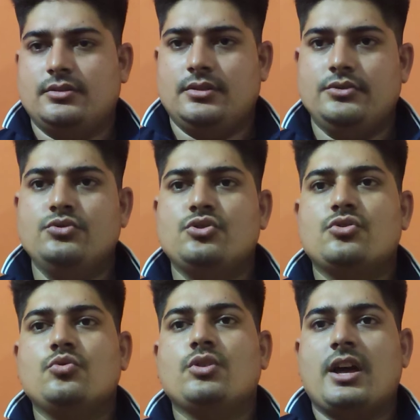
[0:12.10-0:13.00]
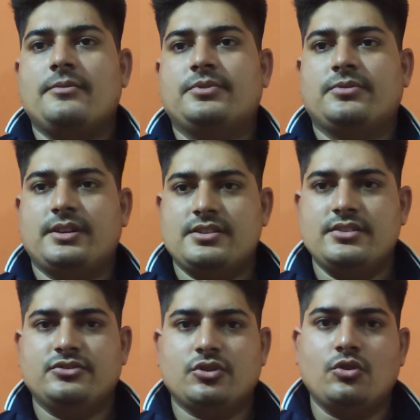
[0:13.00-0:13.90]
used two types. First
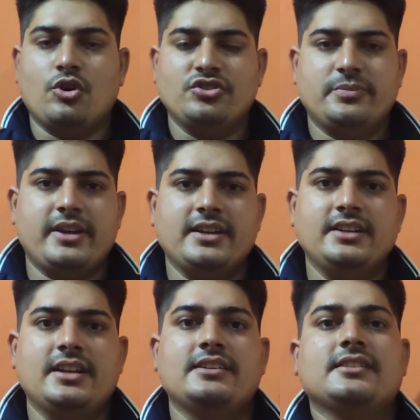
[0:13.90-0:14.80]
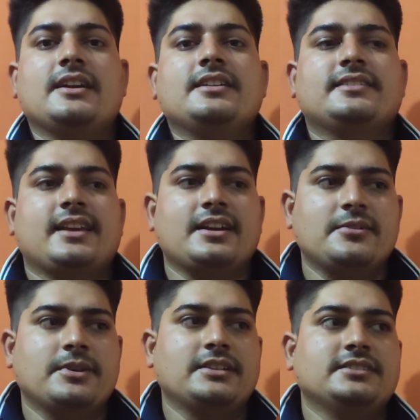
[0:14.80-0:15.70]
is gauze packing, and second
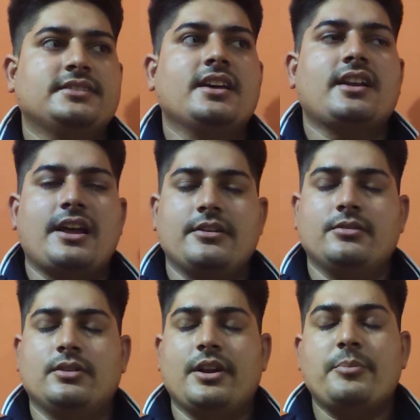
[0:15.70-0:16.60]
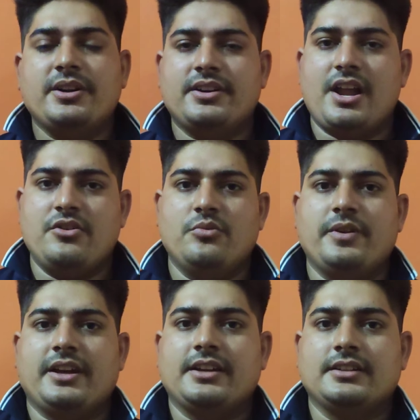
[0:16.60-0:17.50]
one is the rapid rhino
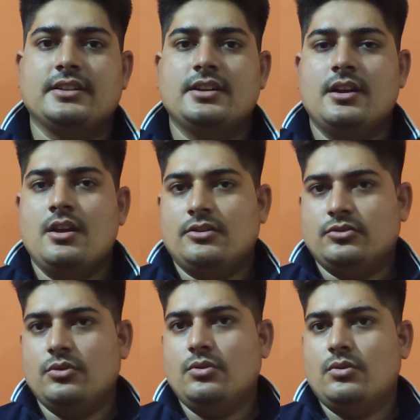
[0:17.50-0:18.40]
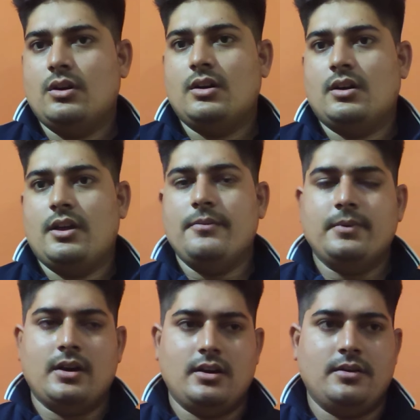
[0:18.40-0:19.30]
packing. So if
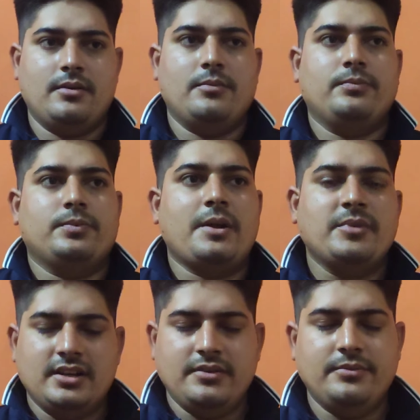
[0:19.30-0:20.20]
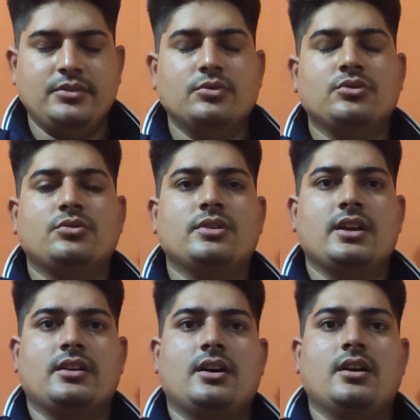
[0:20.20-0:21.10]
primarily we go through
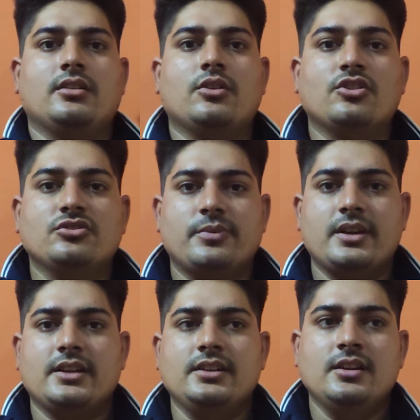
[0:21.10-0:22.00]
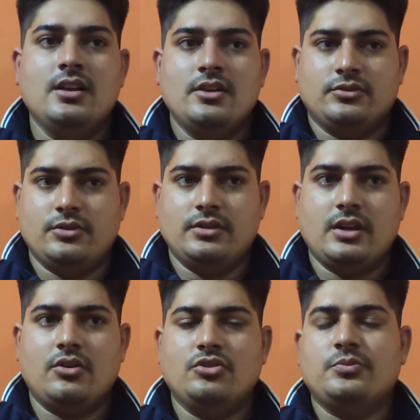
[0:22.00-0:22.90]
the gauze packing. So in the
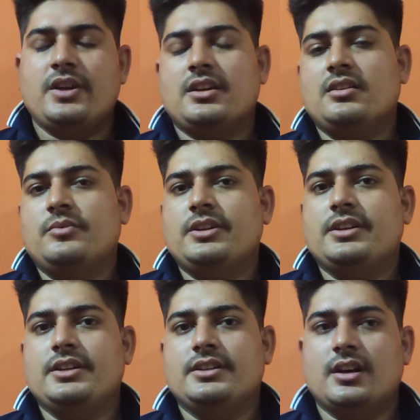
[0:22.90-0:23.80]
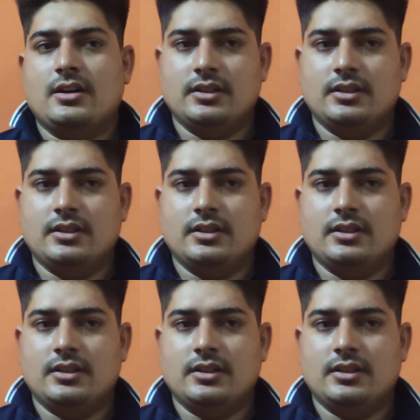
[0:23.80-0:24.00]
gauze packing we need